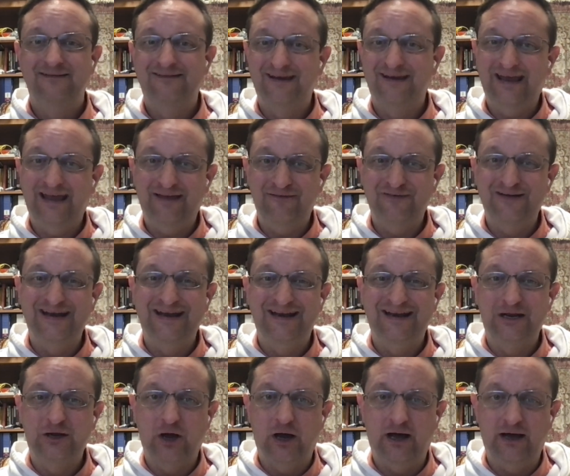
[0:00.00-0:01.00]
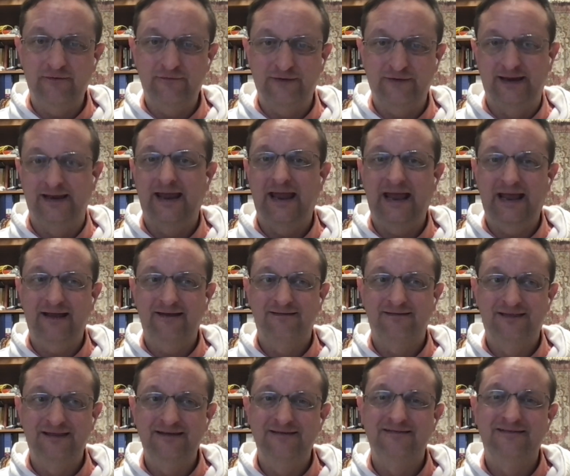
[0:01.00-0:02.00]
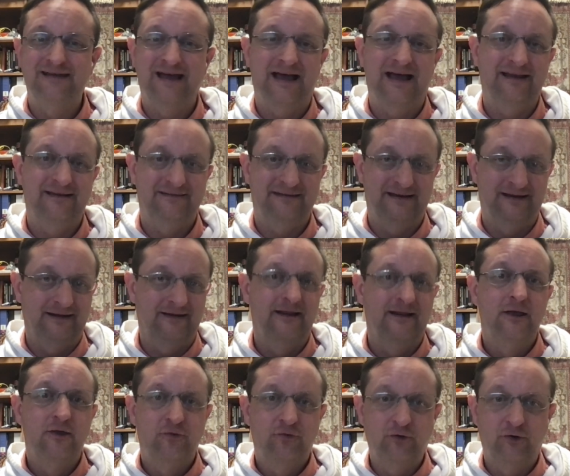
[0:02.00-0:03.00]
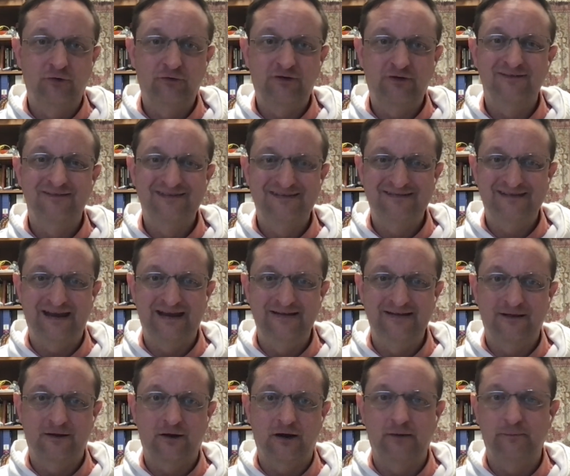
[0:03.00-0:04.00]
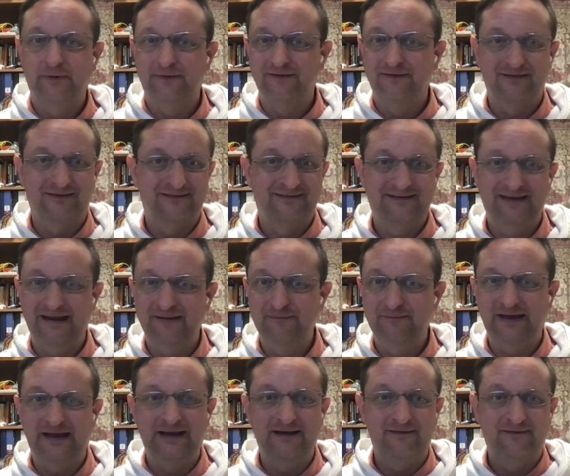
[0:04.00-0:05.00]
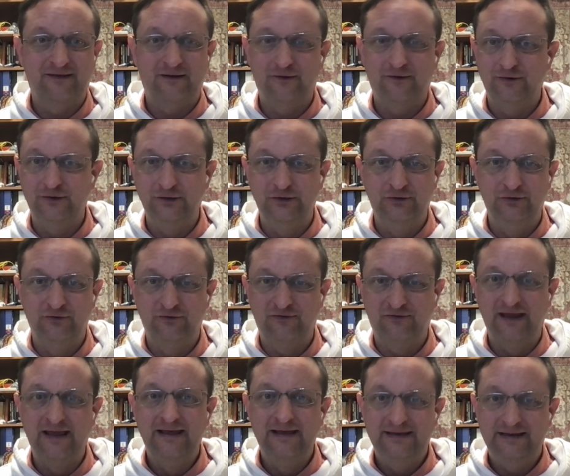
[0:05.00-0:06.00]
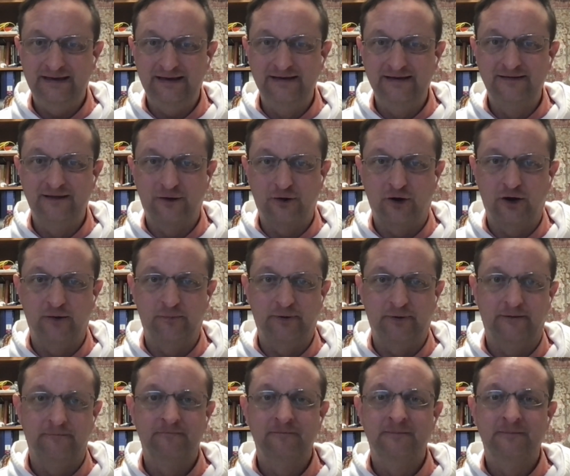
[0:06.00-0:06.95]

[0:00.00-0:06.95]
Decaffeinated coffee has these dyes in it. Those can stain the carpet. They're the same dyes that are used in the carpet.